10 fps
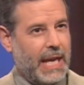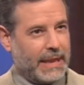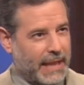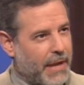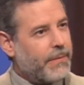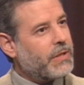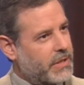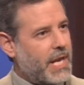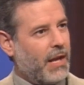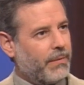life
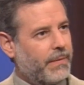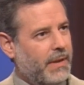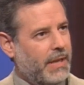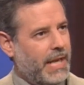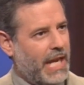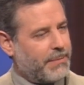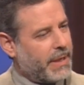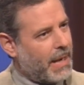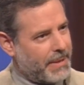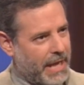itself has
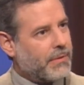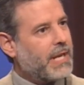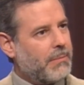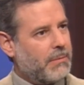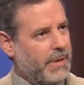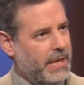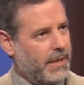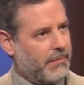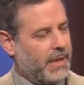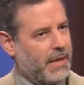become an entertainment
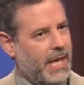medium.